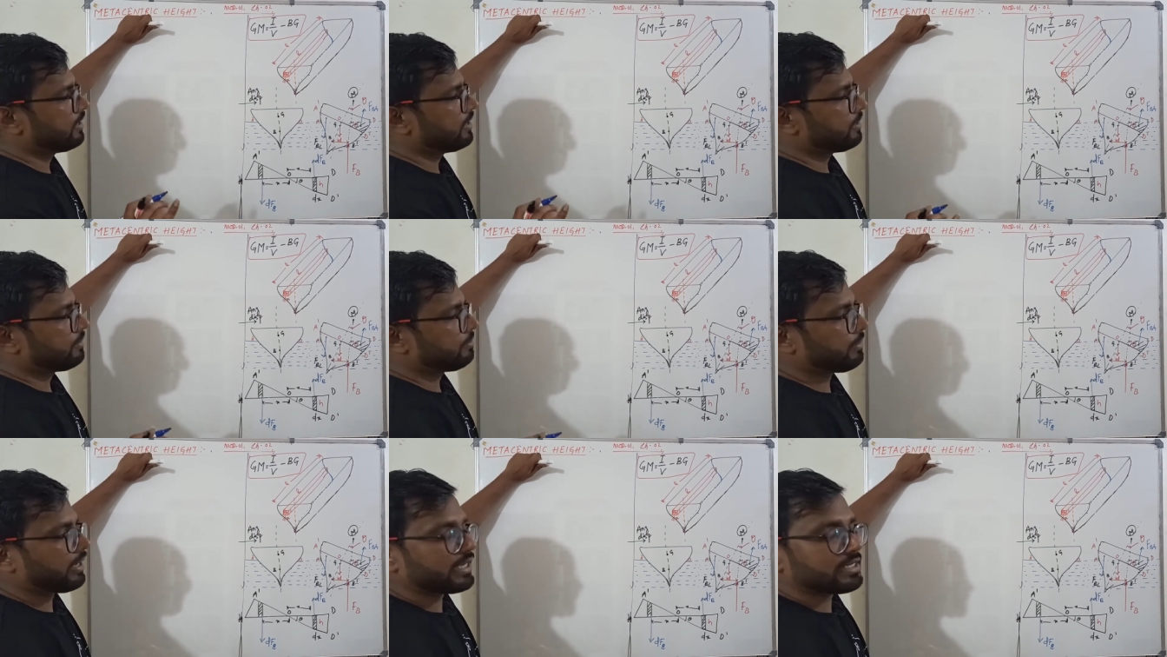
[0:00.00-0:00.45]

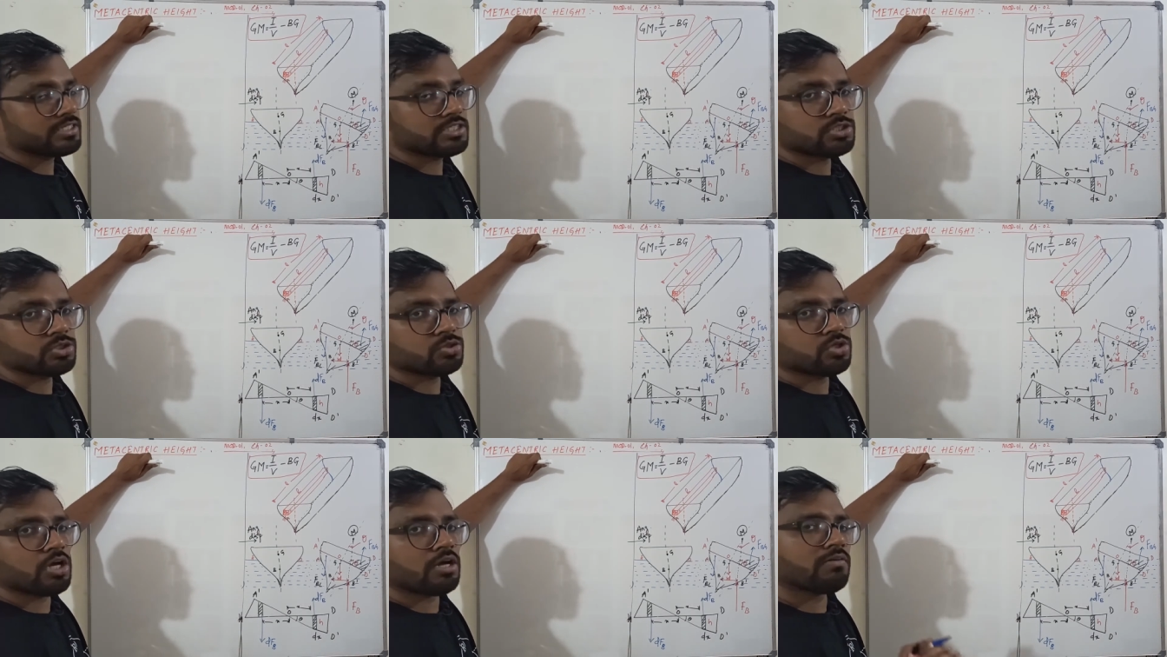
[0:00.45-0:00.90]

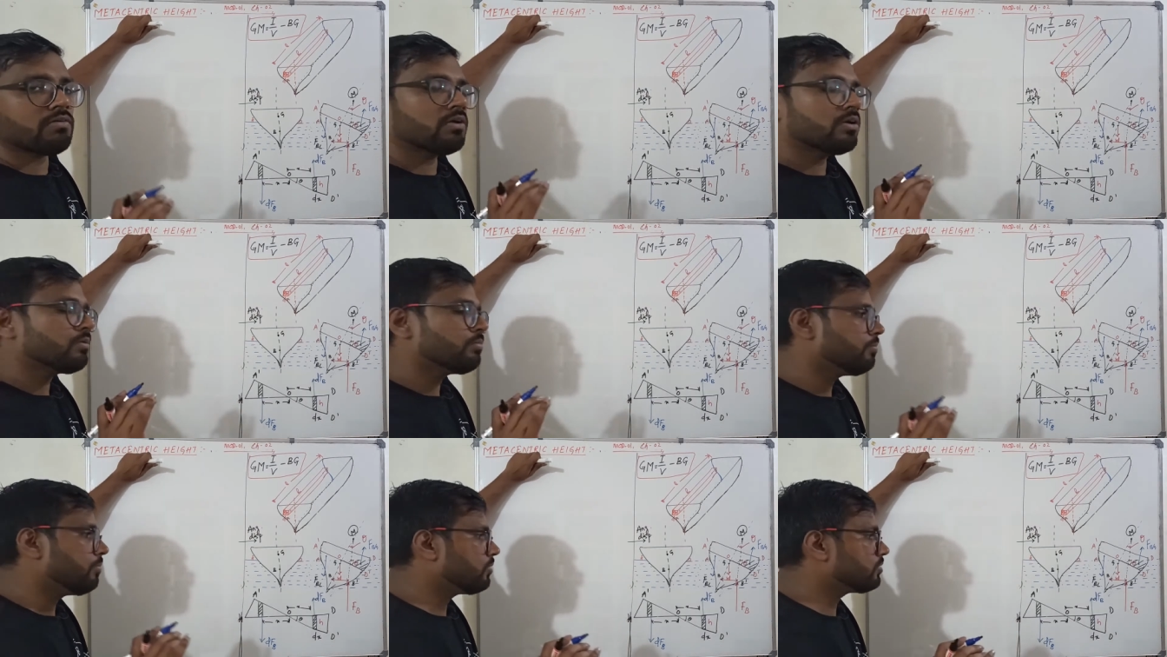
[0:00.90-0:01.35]
Magnitude of
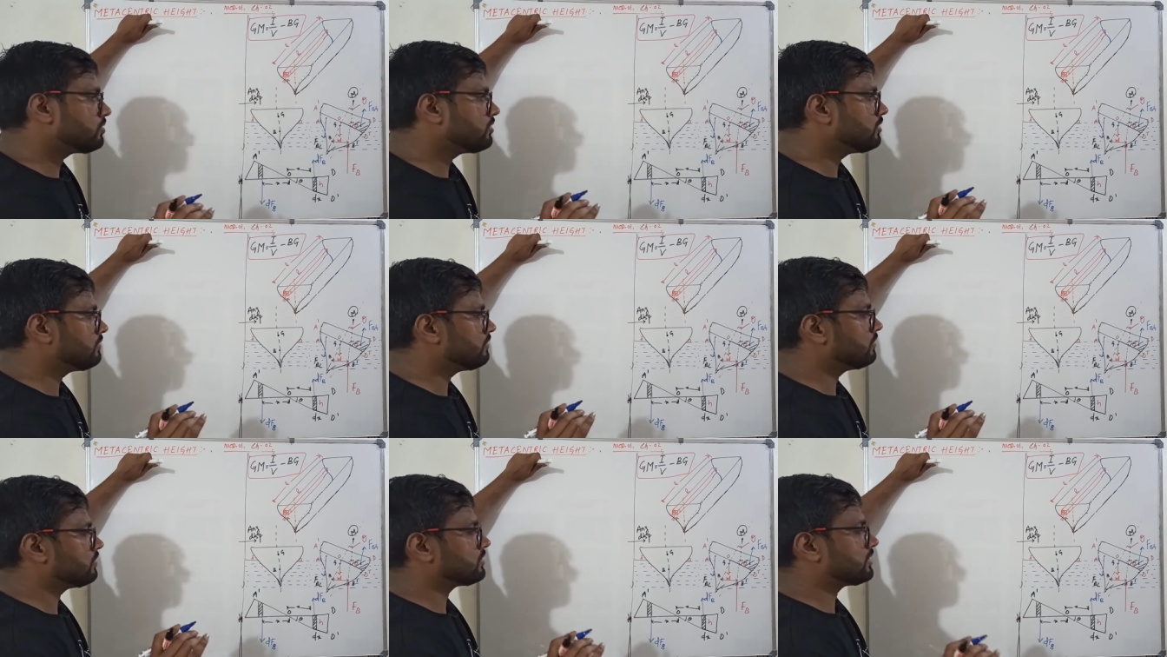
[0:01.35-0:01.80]
both the
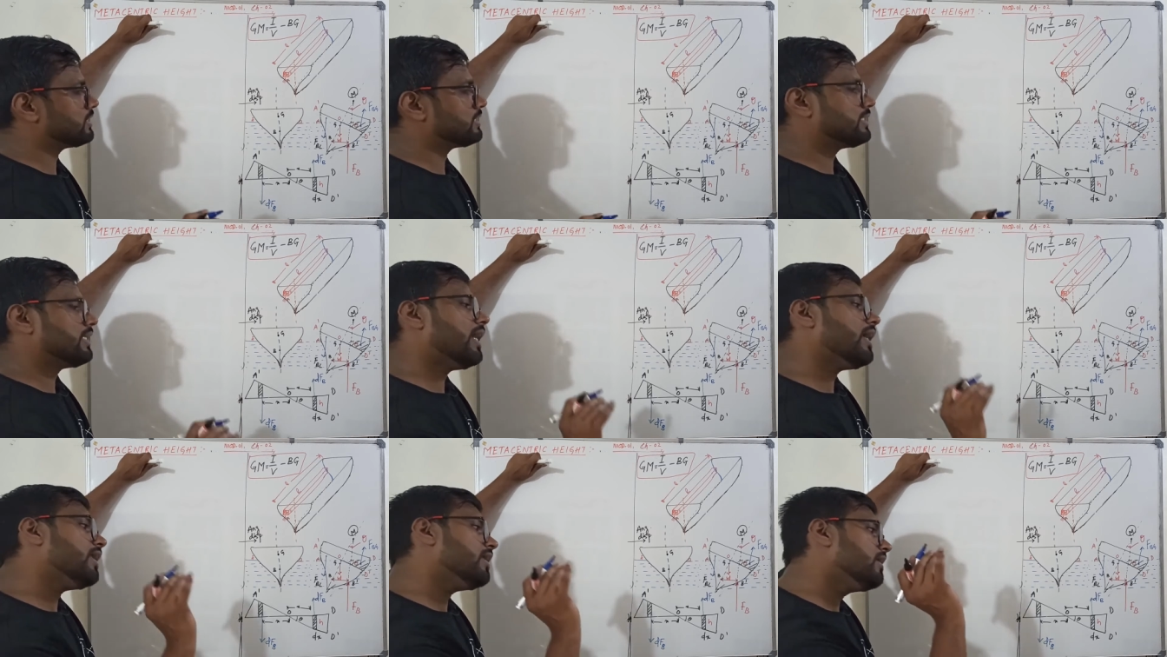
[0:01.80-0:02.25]
forces
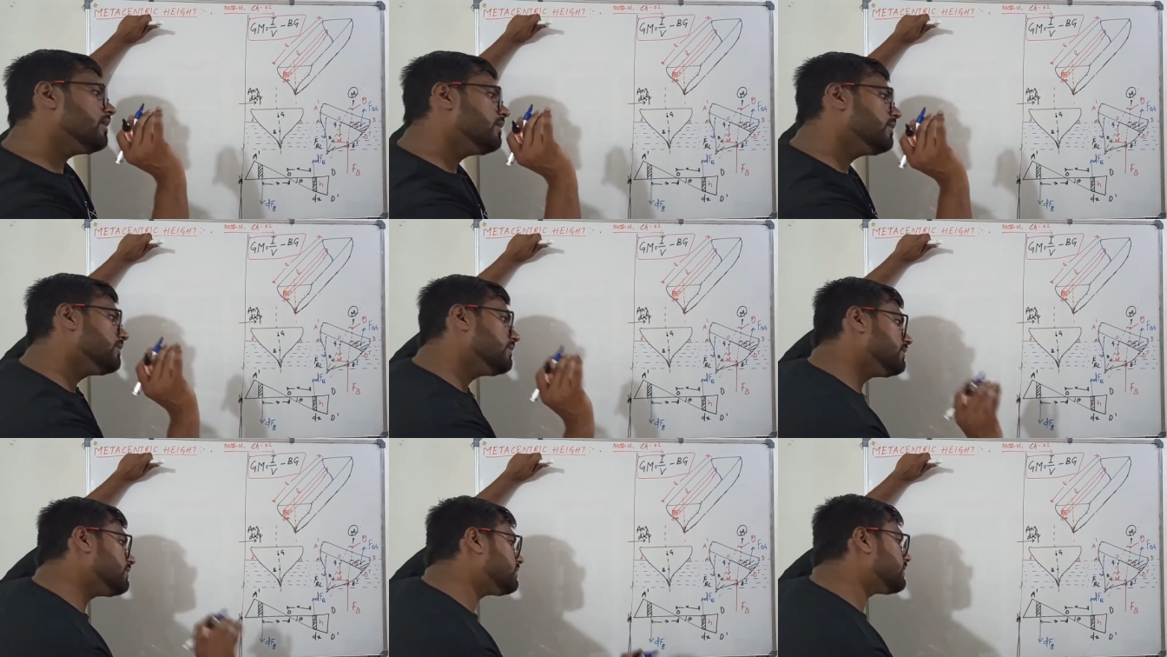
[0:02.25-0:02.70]
are
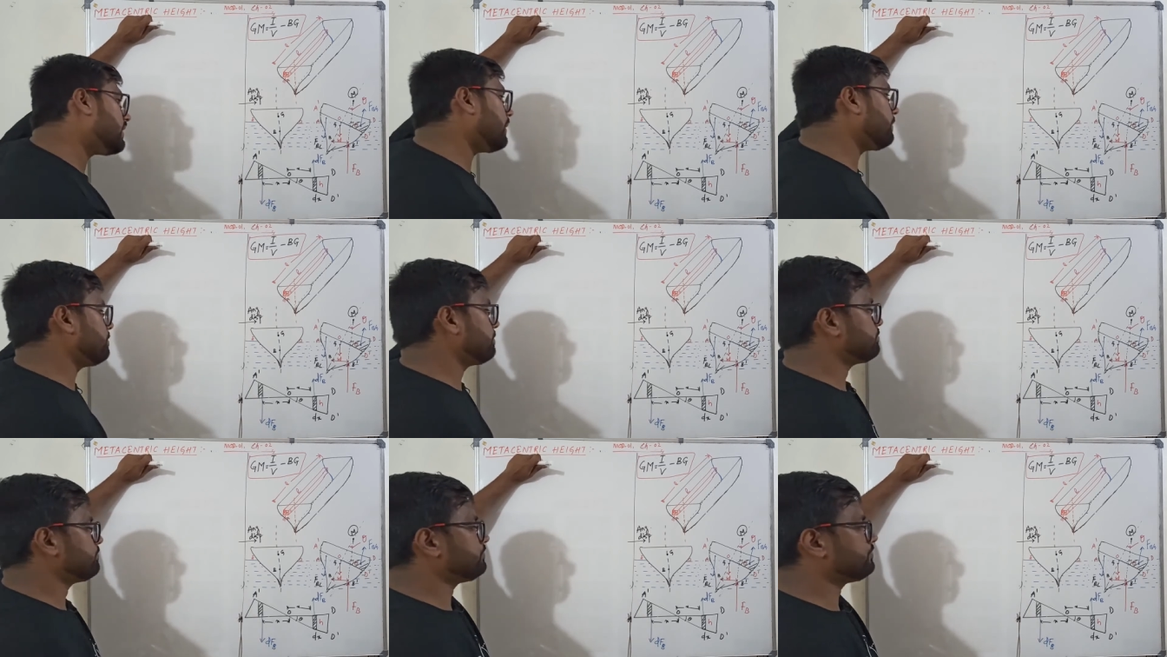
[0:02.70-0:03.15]

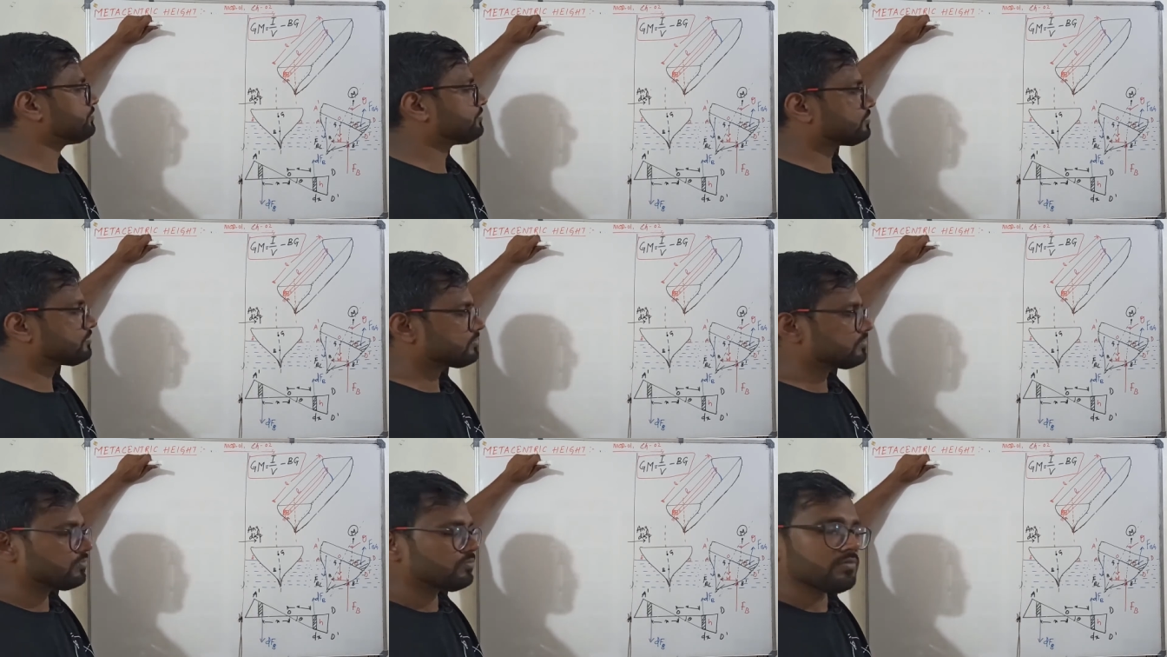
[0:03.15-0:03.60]
same.
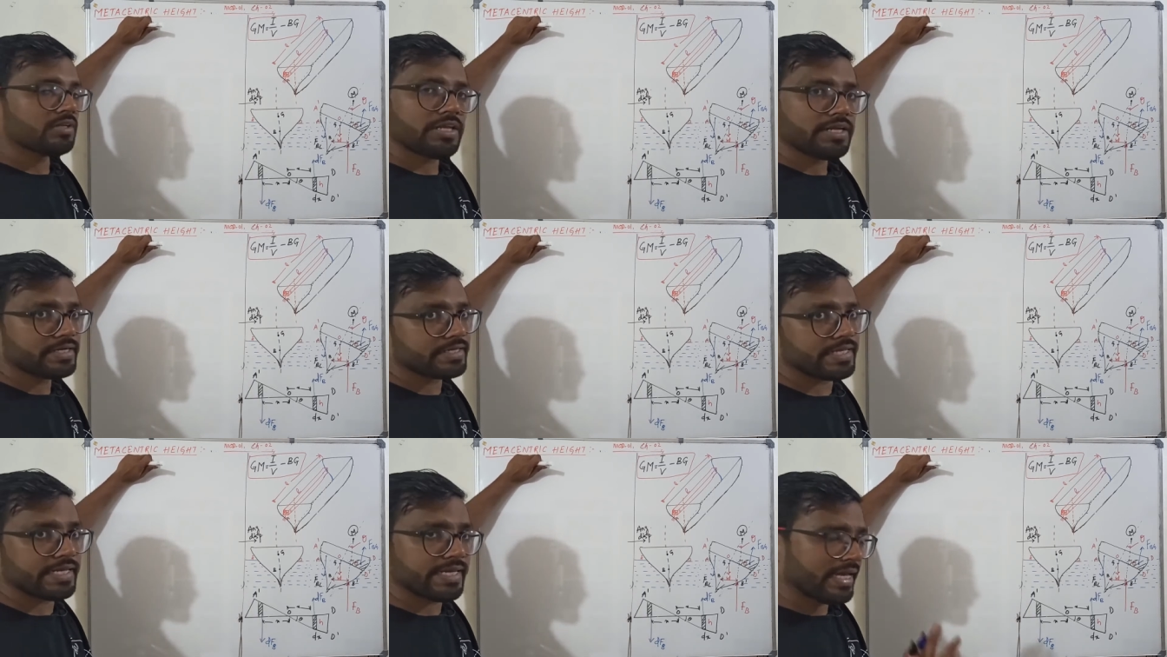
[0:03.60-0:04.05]

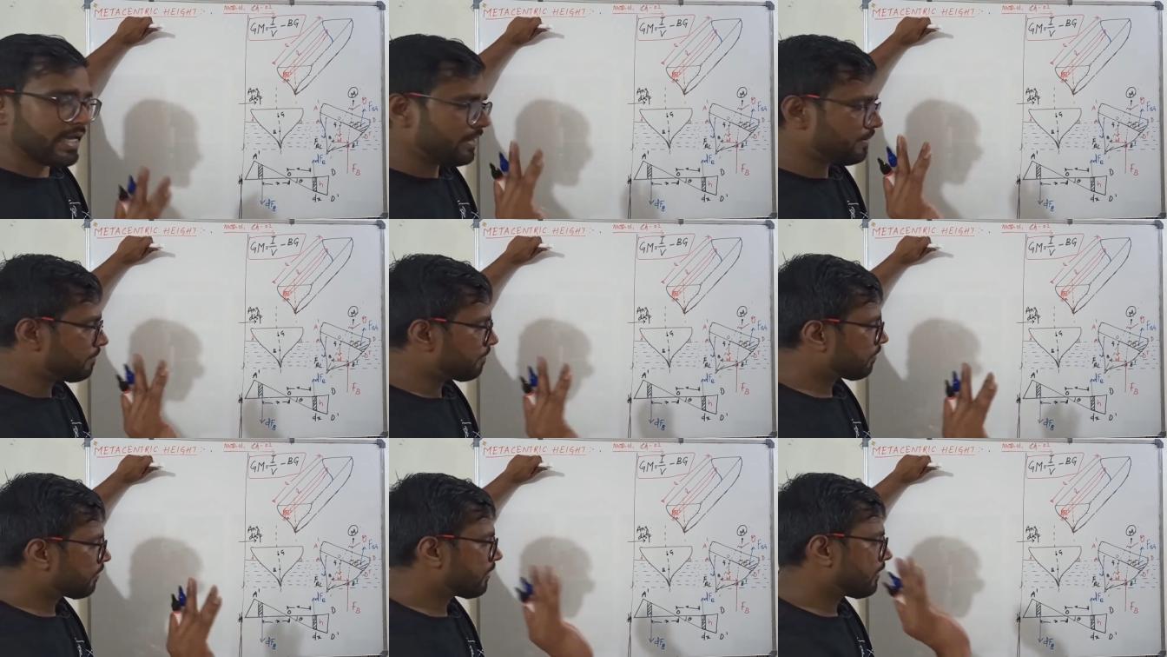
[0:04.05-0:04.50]
Okay,